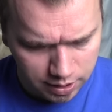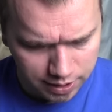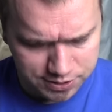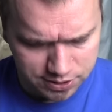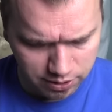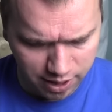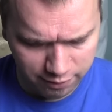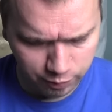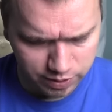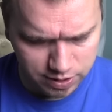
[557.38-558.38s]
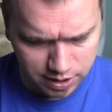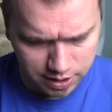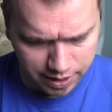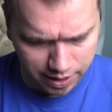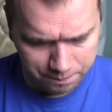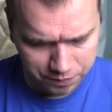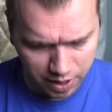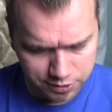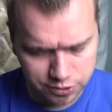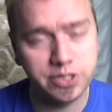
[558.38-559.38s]
let's start off with the
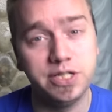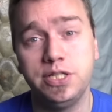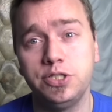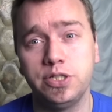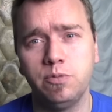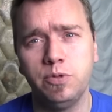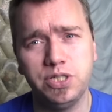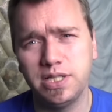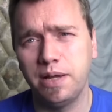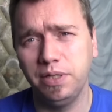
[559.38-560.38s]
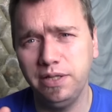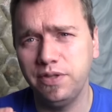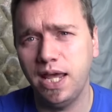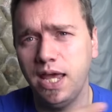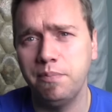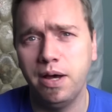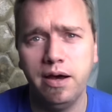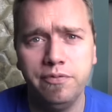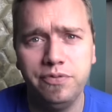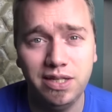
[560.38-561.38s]
Hunter Contingent, which is, I believe, the name
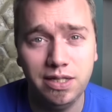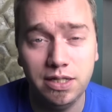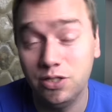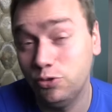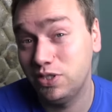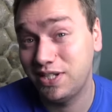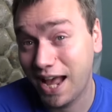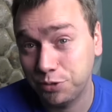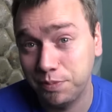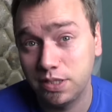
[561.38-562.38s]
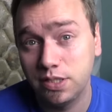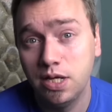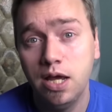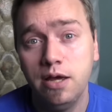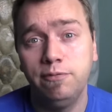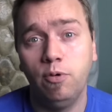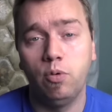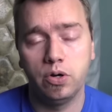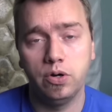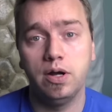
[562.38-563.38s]
of the new detachment
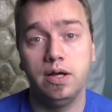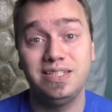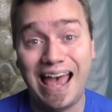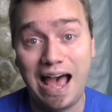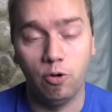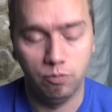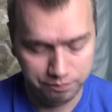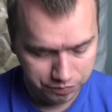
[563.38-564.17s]
for Tau.